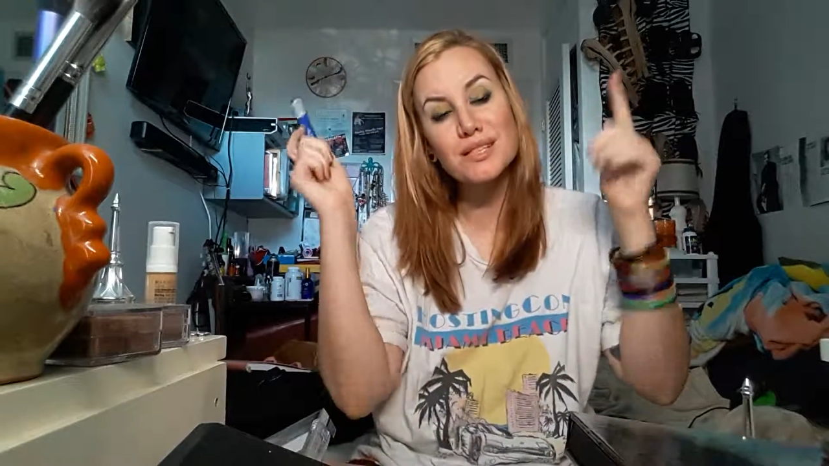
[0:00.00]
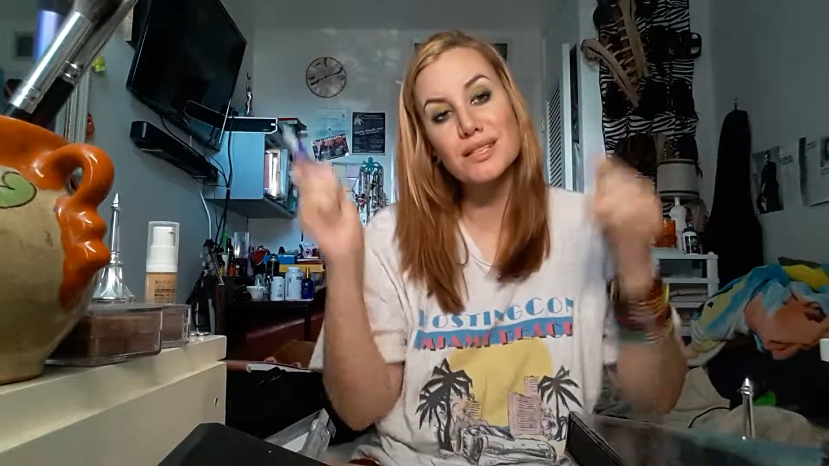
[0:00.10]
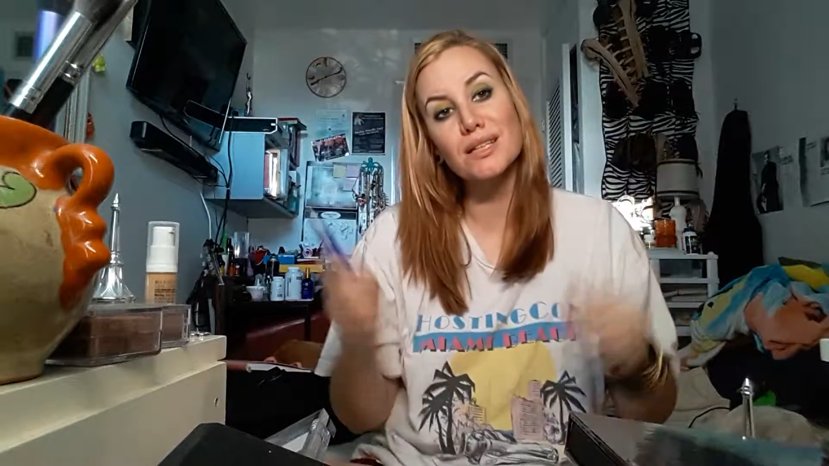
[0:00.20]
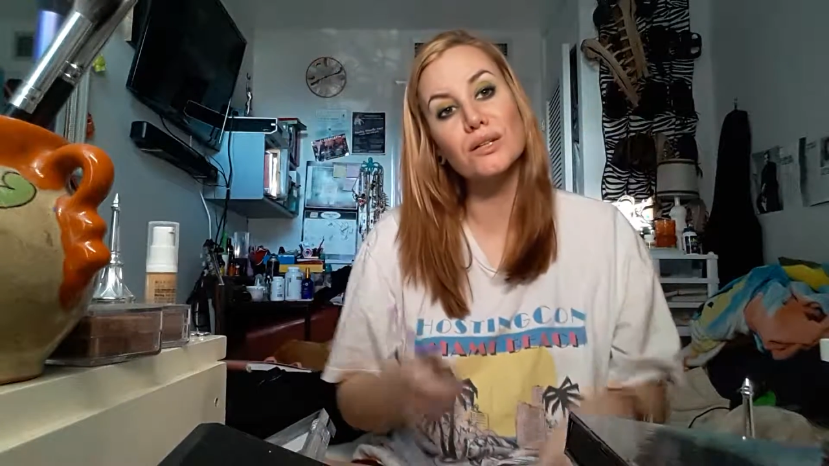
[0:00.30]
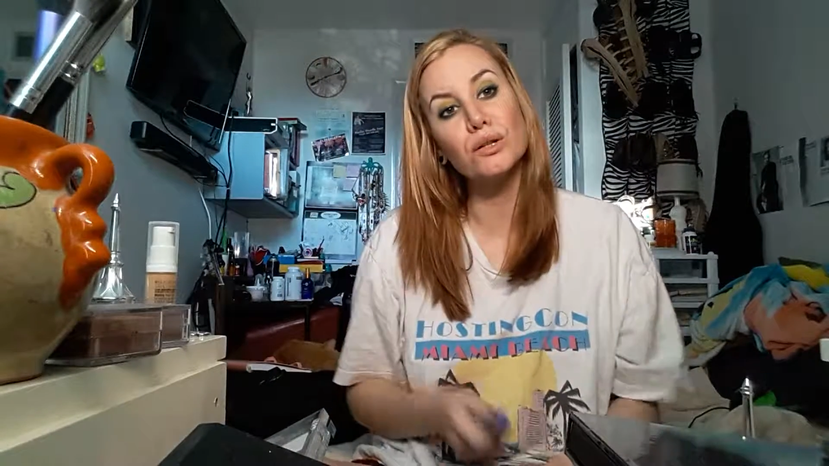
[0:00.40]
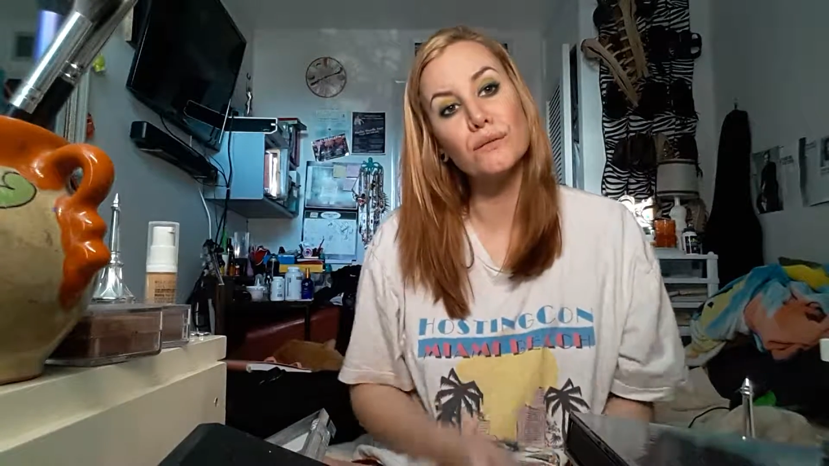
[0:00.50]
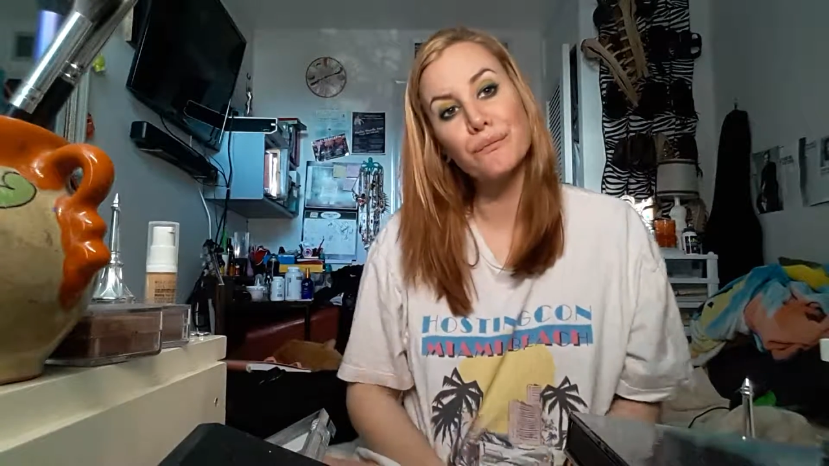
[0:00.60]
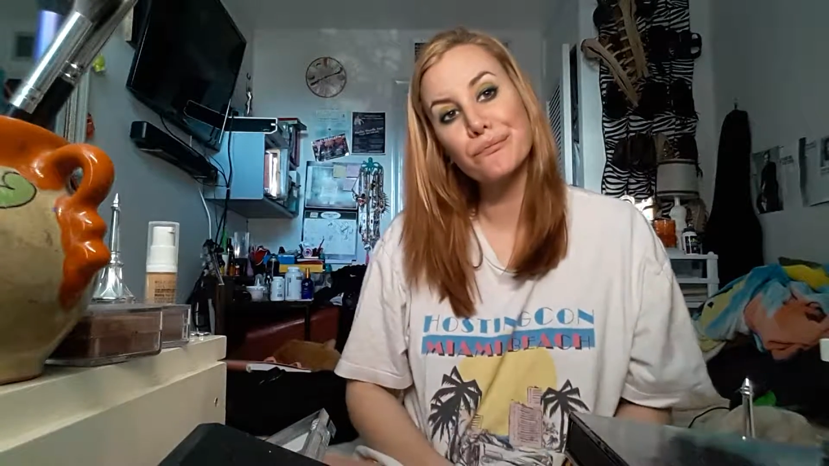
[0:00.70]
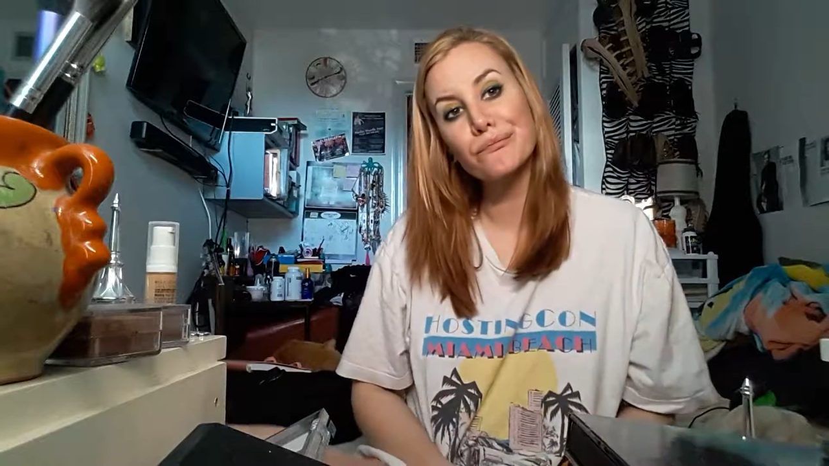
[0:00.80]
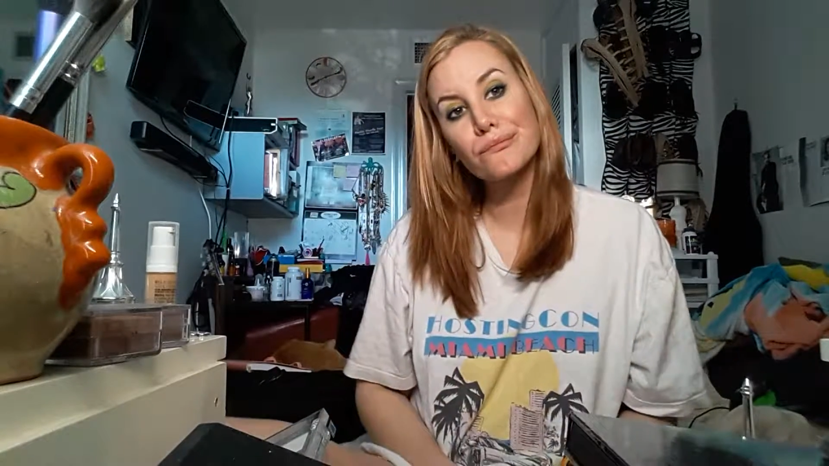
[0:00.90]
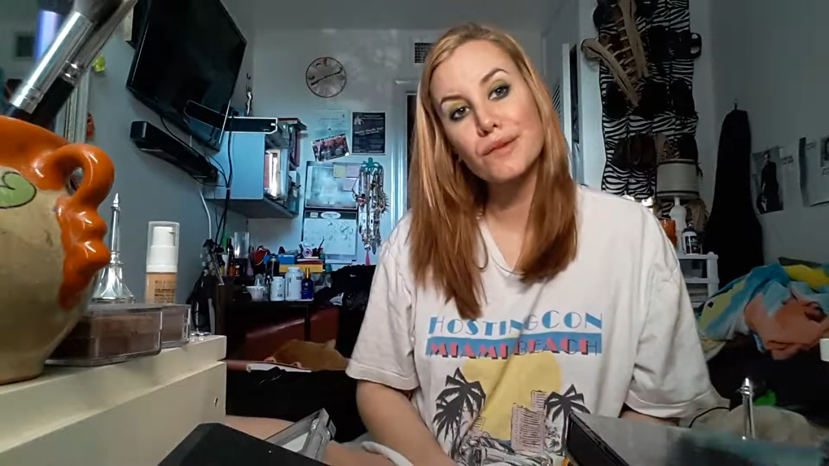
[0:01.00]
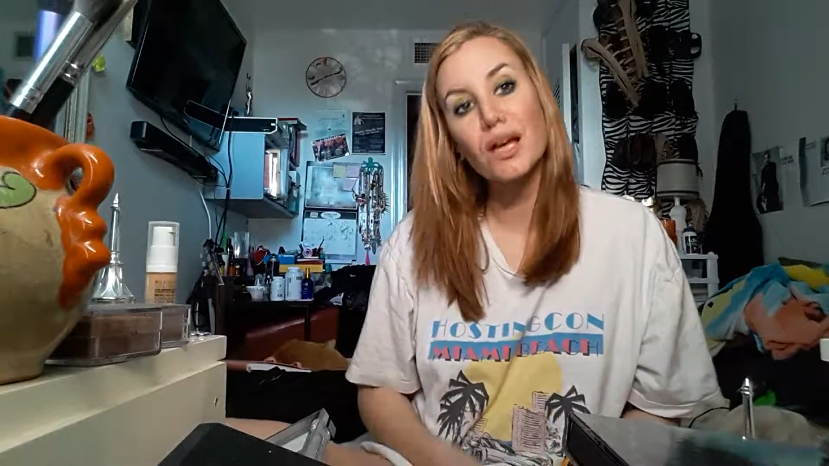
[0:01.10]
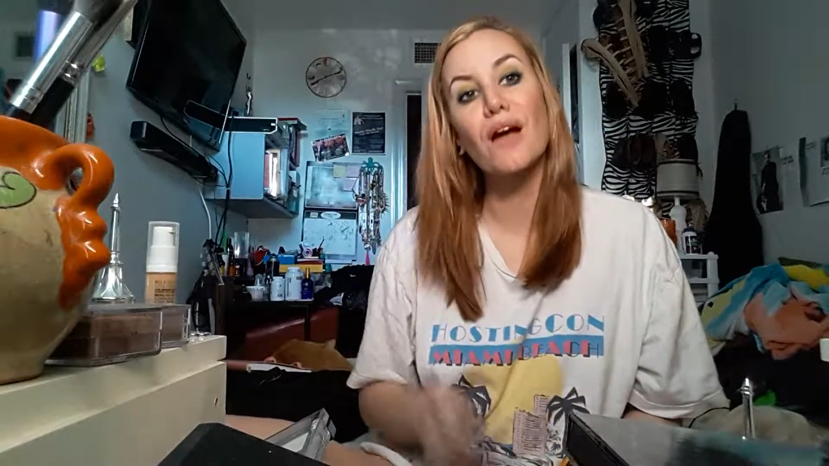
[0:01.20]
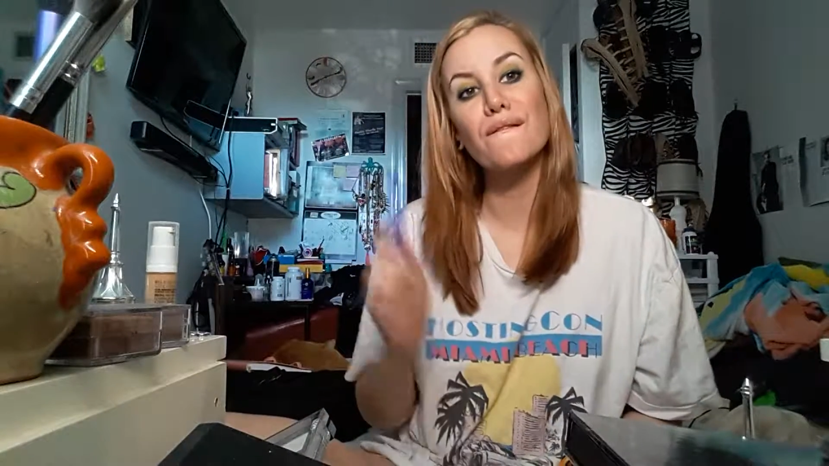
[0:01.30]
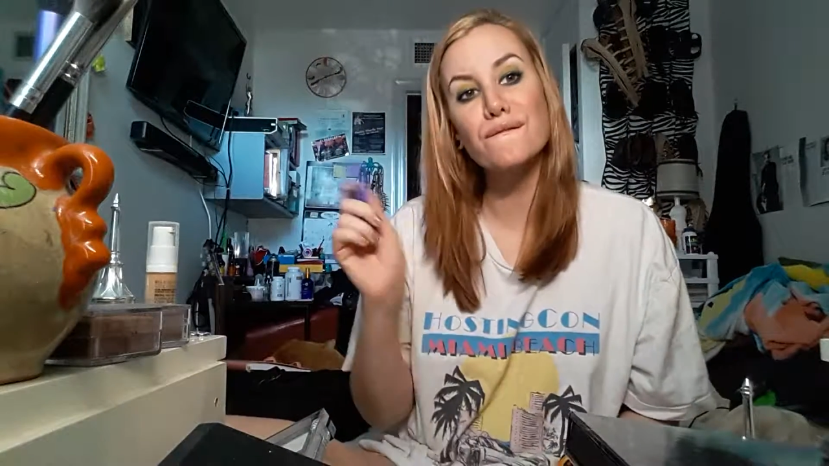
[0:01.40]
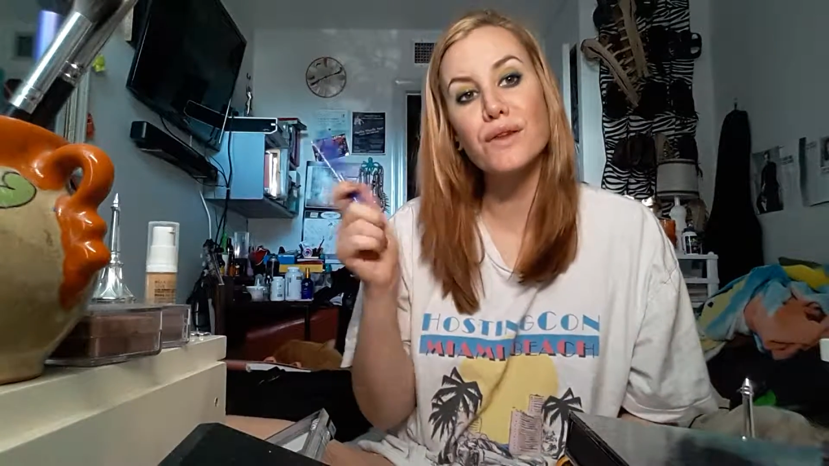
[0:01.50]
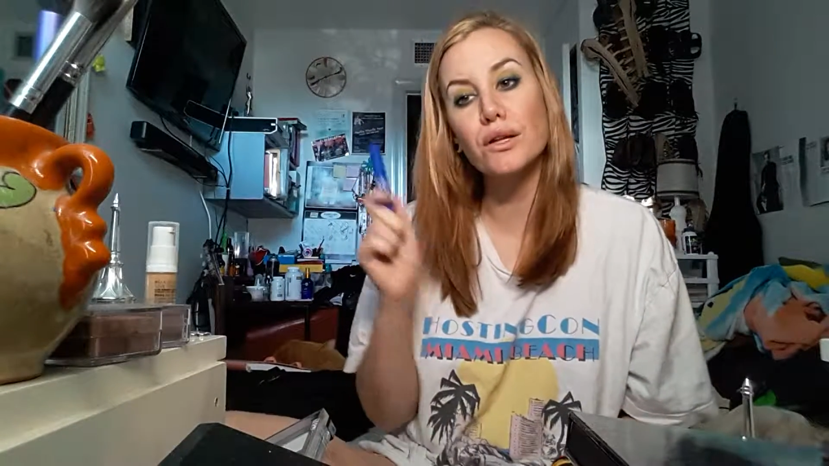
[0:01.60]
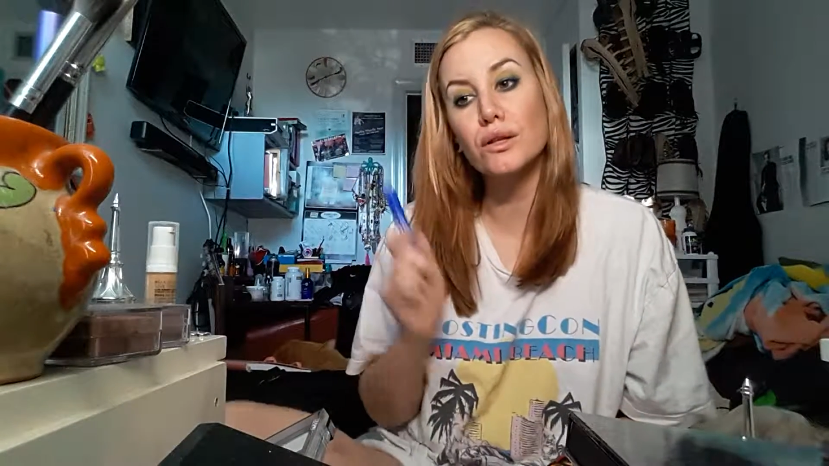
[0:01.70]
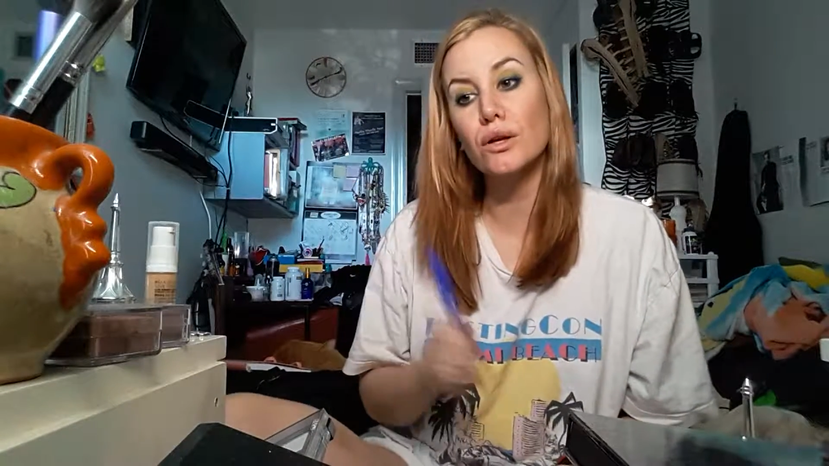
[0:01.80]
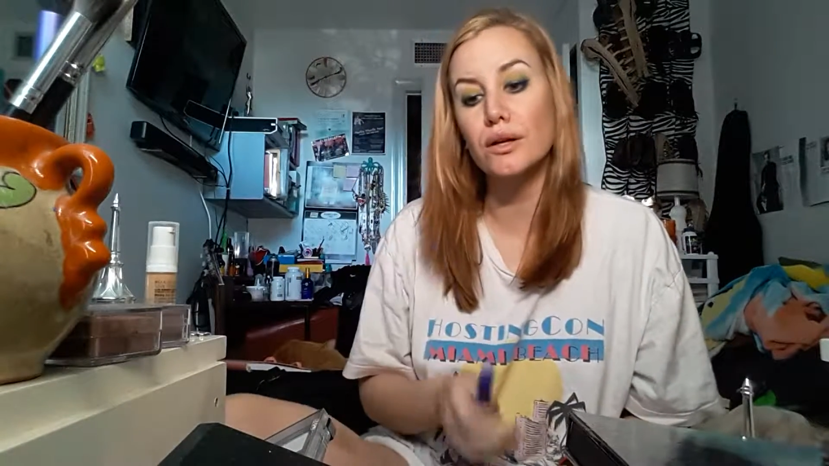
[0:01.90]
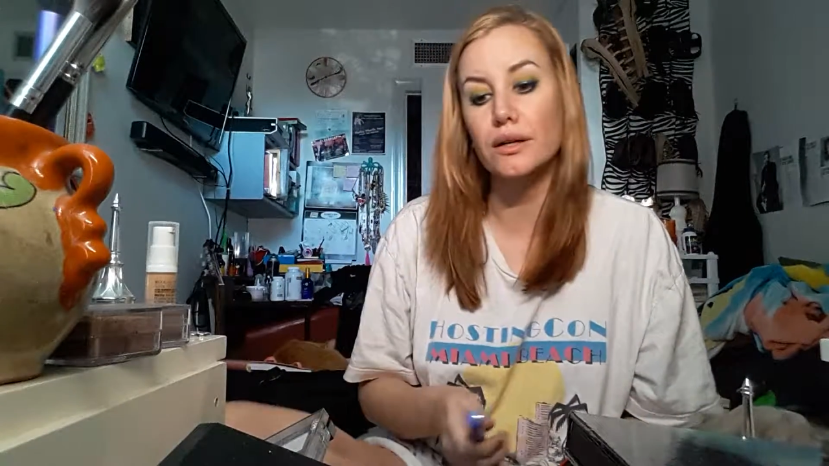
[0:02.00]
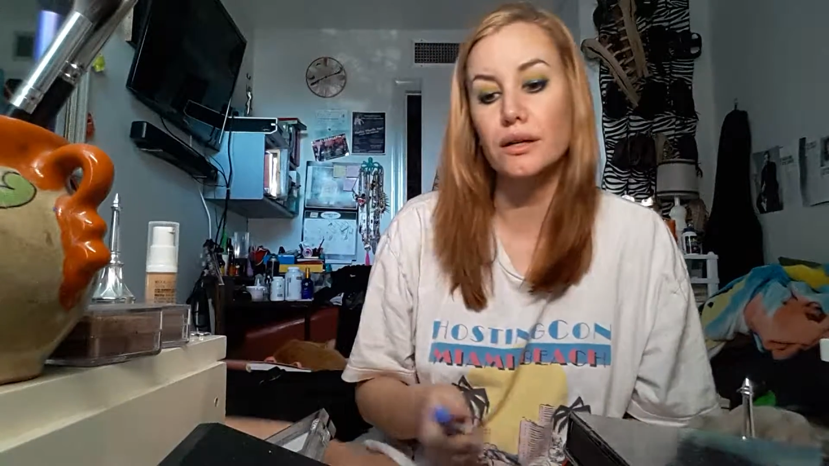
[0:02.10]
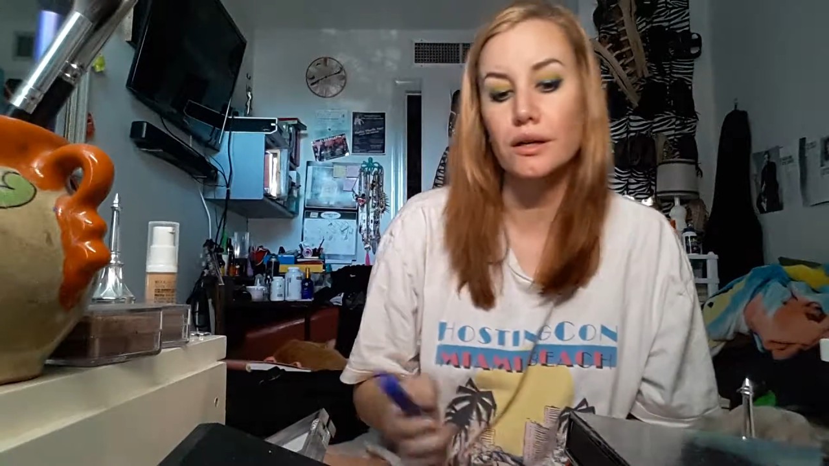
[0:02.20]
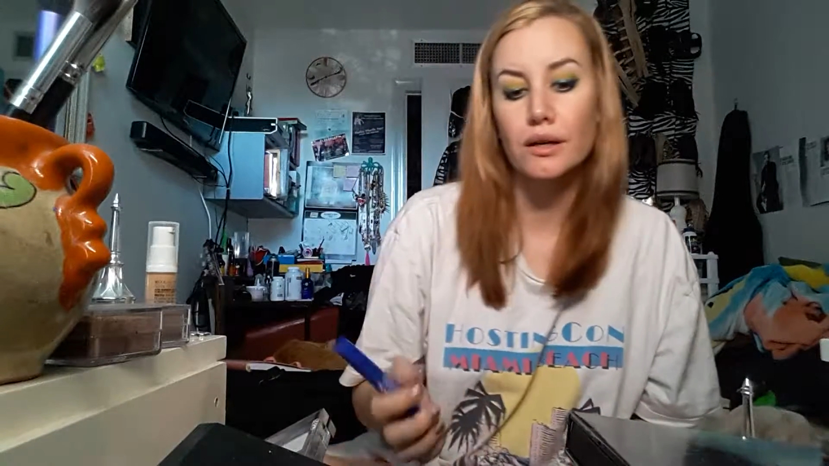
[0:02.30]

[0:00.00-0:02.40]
teal. Fun look.